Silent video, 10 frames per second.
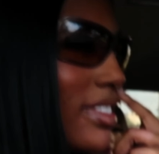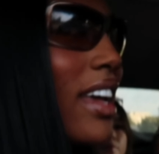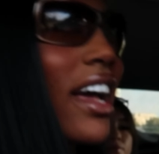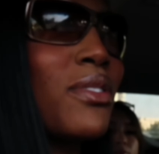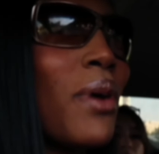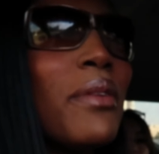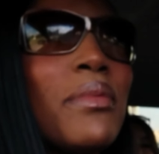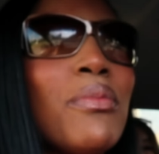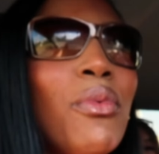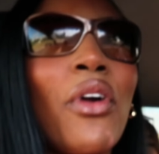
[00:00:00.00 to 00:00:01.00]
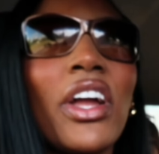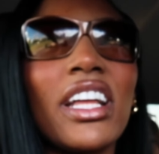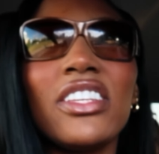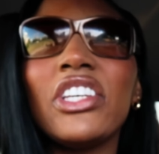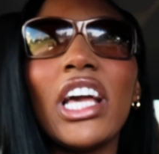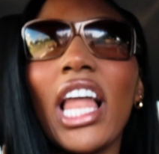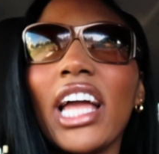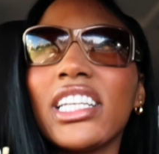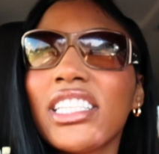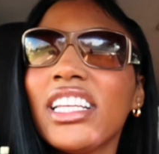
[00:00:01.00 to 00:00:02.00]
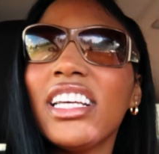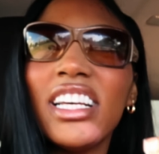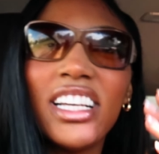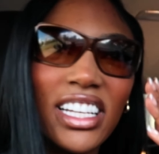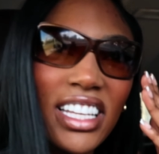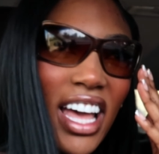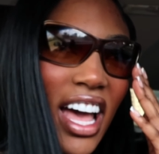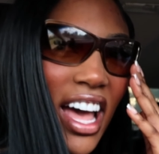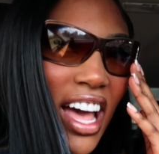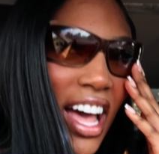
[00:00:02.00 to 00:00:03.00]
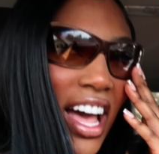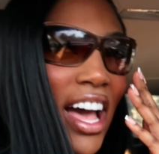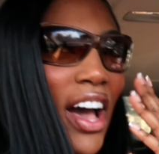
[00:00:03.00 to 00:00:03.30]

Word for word: Guys, why are you being boring? Can you get like, Let's